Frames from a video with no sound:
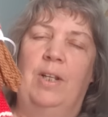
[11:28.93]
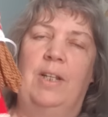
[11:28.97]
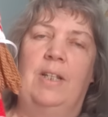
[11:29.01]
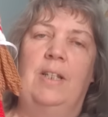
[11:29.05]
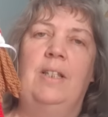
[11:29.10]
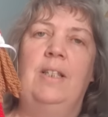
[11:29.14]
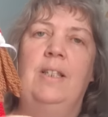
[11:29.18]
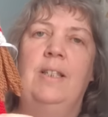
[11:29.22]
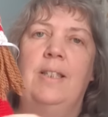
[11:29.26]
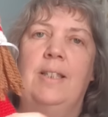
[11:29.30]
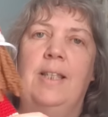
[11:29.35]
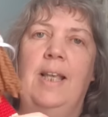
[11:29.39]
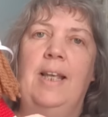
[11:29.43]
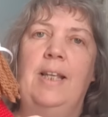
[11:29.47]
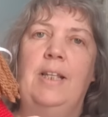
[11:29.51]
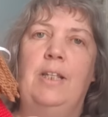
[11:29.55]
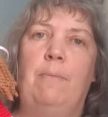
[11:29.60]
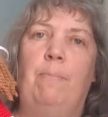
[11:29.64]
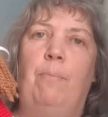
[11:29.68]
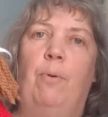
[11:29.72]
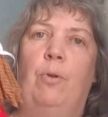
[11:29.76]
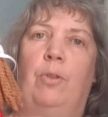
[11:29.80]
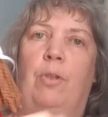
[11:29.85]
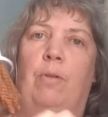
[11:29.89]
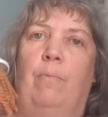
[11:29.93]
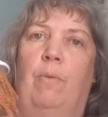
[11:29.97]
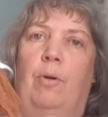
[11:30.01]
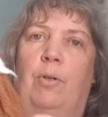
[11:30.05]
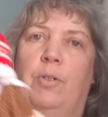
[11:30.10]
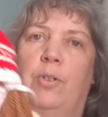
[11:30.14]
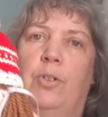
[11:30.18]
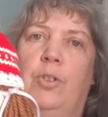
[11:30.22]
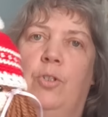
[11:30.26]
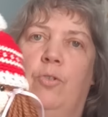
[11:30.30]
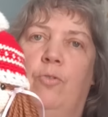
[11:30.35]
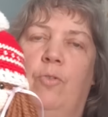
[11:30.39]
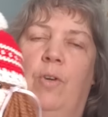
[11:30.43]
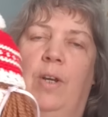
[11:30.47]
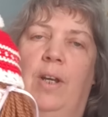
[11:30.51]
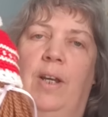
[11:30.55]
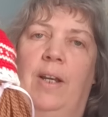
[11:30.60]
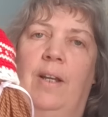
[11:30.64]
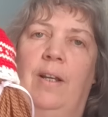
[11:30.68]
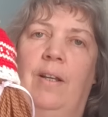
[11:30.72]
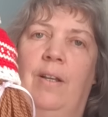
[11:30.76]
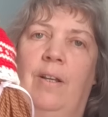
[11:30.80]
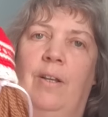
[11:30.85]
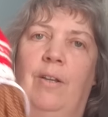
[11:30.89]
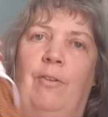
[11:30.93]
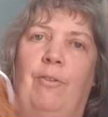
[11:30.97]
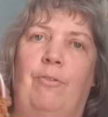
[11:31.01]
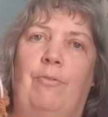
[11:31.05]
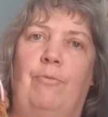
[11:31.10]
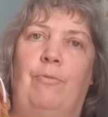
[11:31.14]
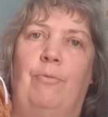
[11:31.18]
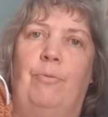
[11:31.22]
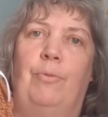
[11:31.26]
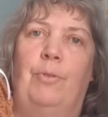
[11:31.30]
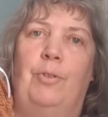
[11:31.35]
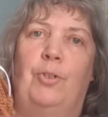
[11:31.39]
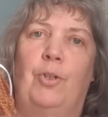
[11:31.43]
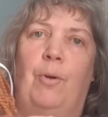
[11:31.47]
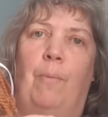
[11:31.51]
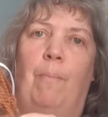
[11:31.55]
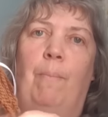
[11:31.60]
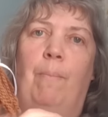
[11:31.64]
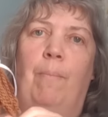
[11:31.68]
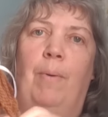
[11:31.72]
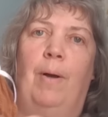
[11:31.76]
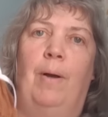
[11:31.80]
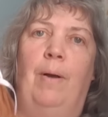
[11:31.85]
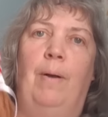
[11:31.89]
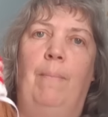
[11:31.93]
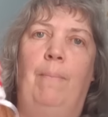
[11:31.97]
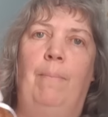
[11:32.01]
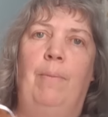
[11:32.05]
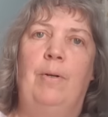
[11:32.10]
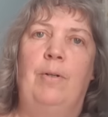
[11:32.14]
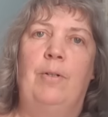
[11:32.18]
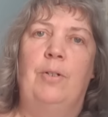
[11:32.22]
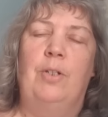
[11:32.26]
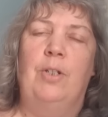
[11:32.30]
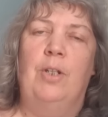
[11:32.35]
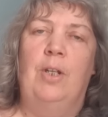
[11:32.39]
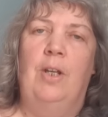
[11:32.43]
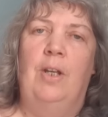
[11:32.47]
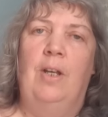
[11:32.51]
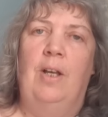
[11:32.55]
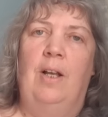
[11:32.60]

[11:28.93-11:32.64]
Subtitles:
It didn't say to put them on a string through the jumper, but